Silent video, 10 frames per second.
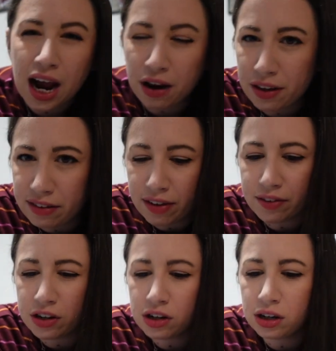I don't think I've
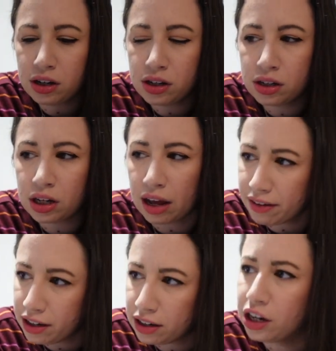ever, have
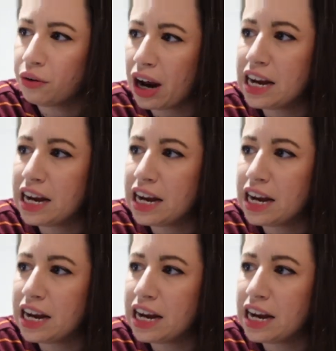I? You know what,